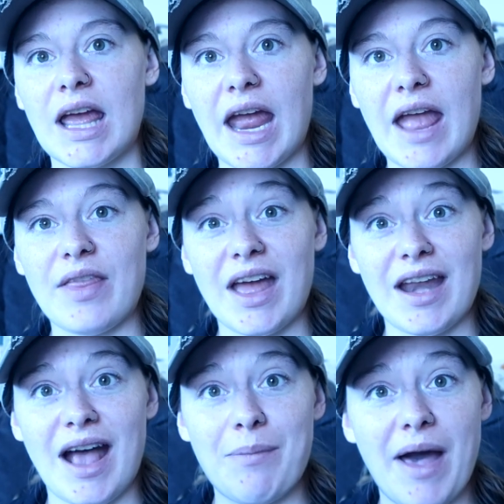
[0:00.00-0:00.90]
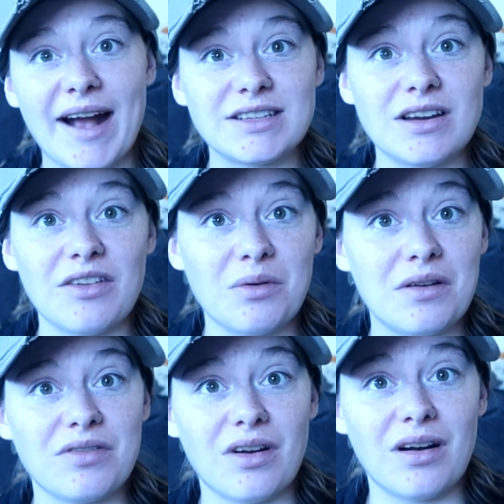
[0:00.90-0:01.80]
And then I packed another
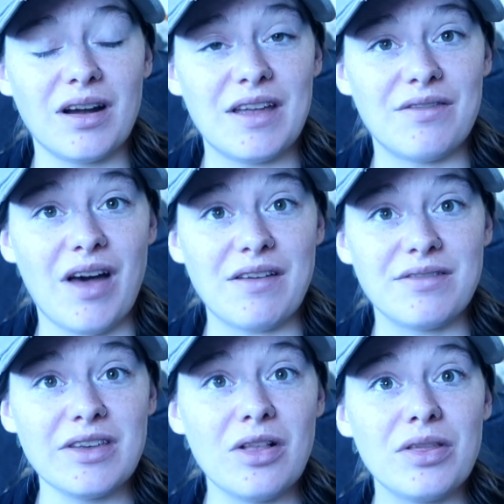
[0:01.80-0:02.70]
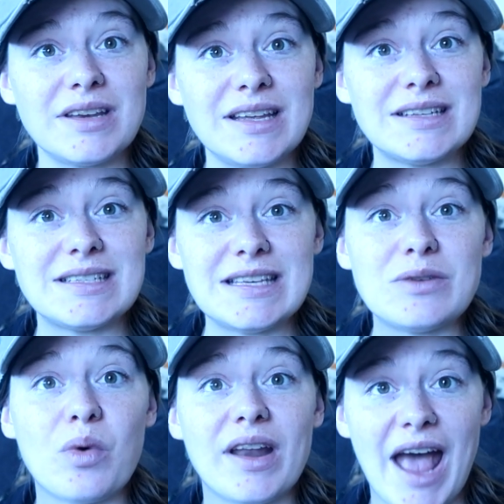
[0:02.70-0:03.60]
one for if I feel the need to
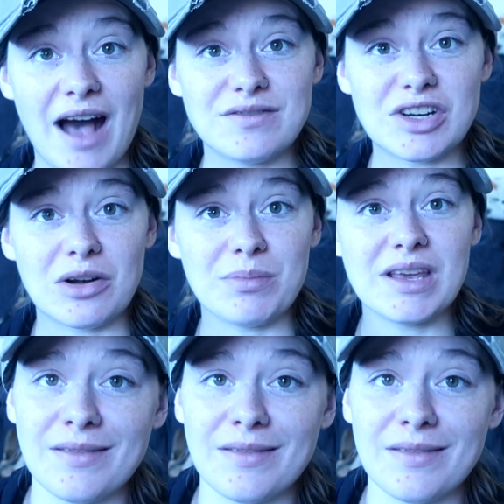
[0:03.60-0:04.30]
eat one after.